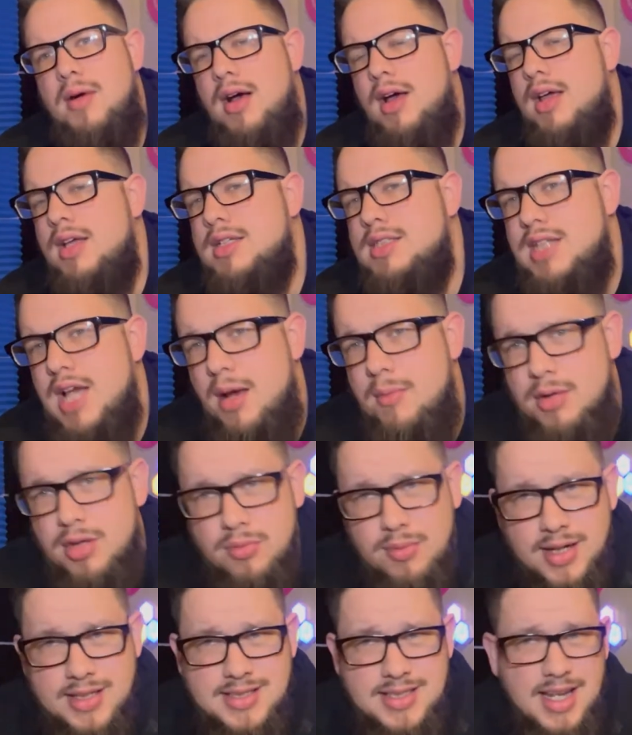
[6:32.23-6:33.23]
my Sabbath
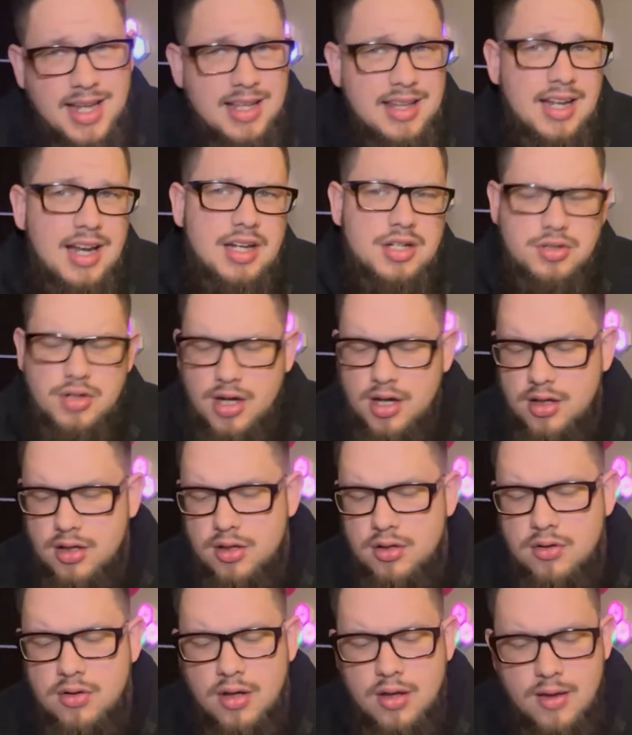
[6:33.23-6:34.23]
rest day that I try to
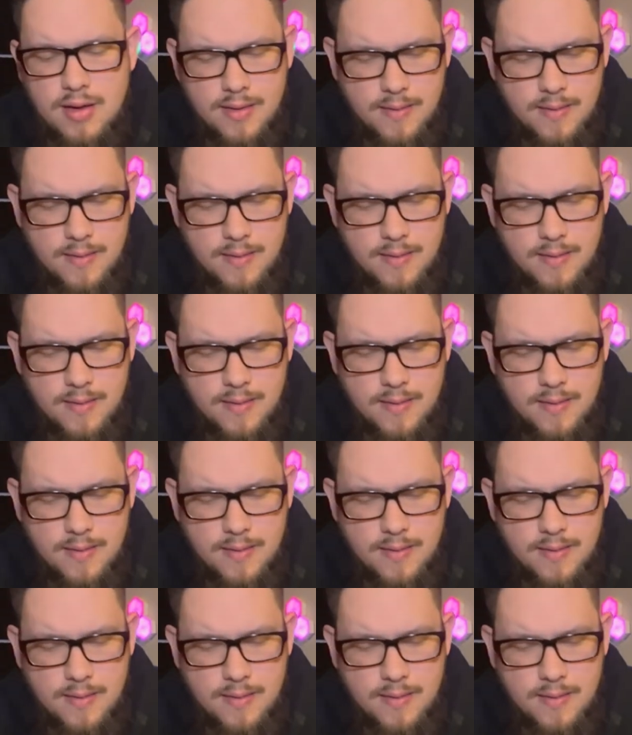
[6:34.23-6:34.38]
do.